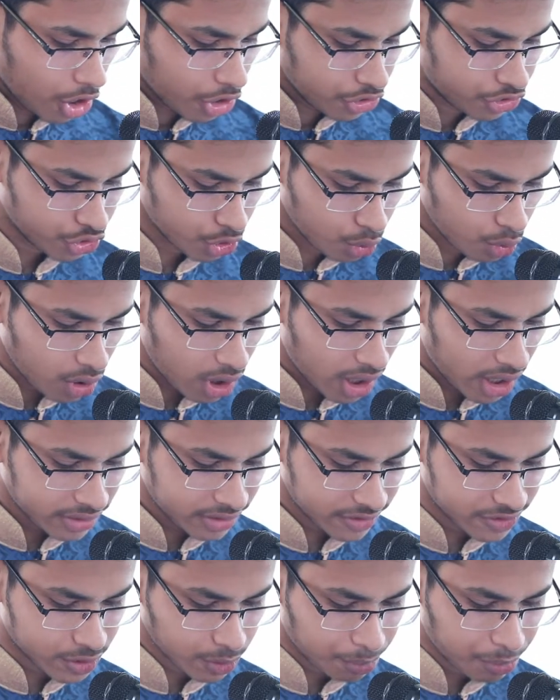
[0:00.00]
You are
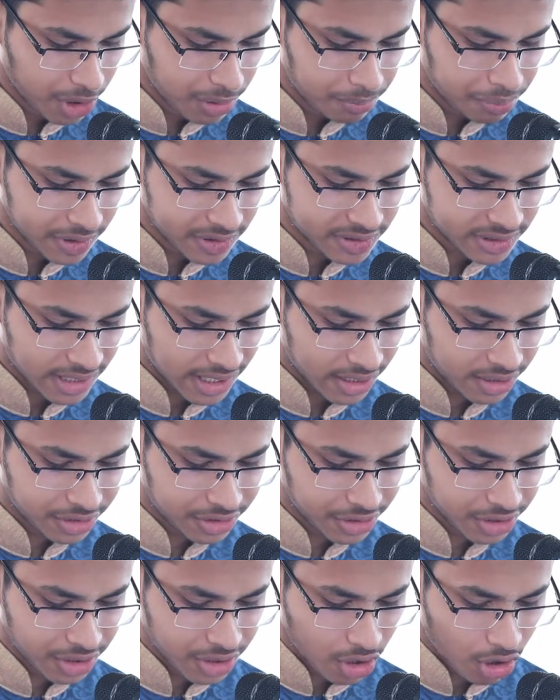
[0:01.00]
the Supreme
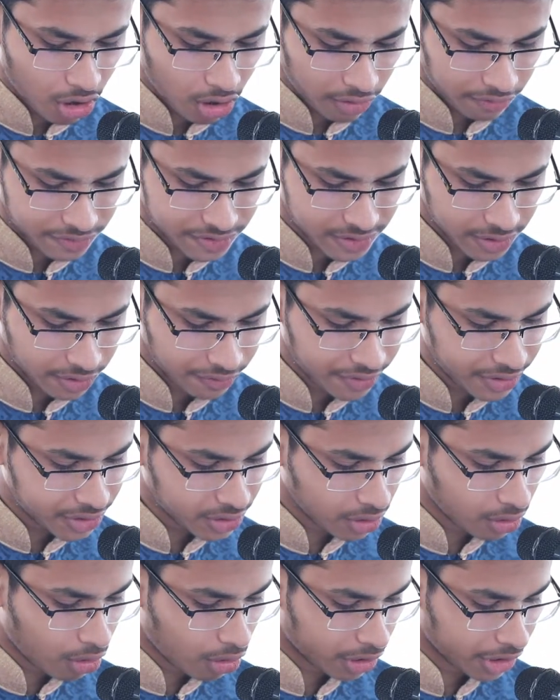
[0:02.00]
Personality of
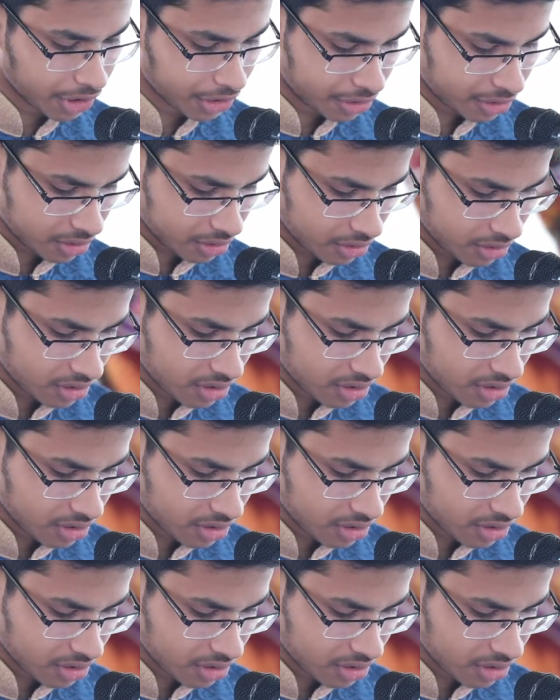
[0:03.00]
Servitor Godhead,